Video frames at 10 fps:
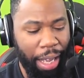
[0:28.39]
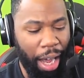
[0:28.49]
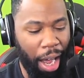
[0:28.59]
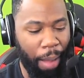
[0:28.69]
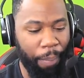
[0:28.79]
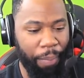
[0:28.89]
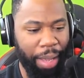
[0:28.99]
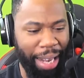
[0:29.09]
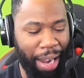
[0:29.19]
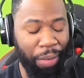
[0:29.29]
Um,
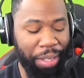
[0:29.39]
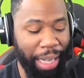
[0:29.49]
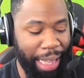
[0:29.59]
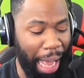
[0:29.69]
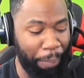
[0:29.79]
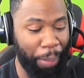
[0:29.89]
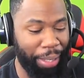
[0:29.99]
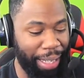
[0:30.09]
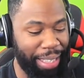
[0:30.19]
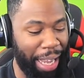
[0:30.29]
and I already said that, but
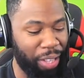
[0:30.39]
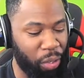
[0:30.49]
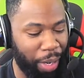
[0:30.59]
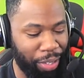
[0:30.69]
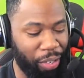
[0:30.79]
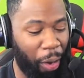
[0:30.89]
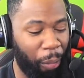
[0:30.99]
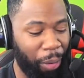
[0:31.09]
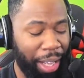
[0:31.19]
let's get into it. So,